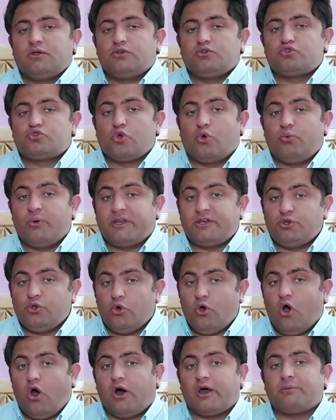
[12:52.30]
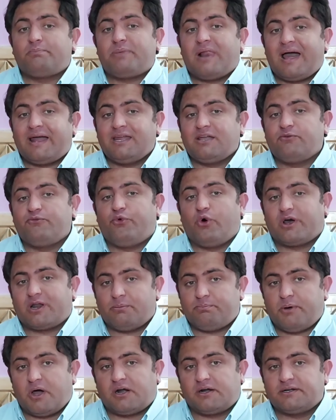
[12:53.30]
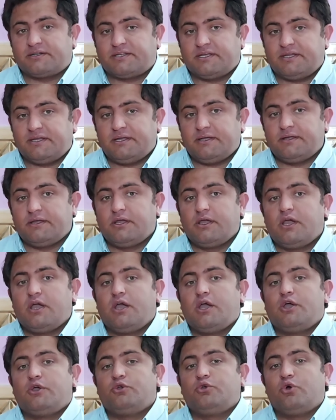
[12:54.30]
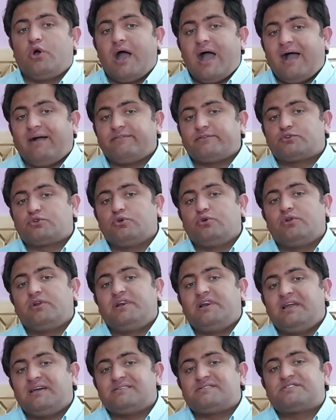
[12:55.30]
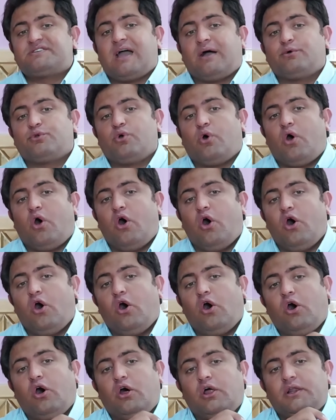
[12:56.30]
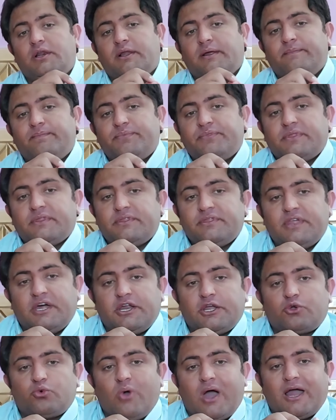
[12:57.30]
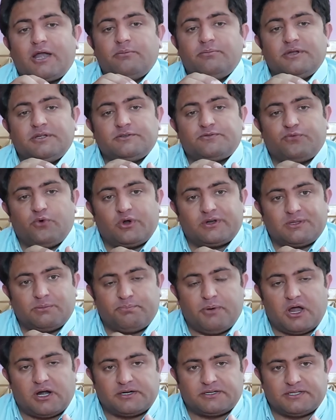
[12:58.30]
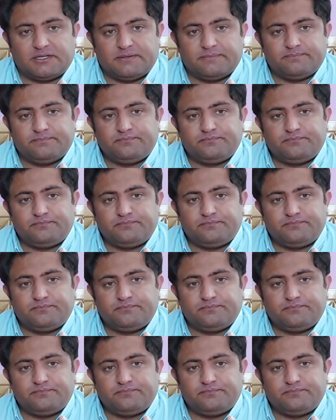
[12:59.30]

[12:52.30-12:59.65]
So when you are planning for a party, you have to list down all the requirements for the party.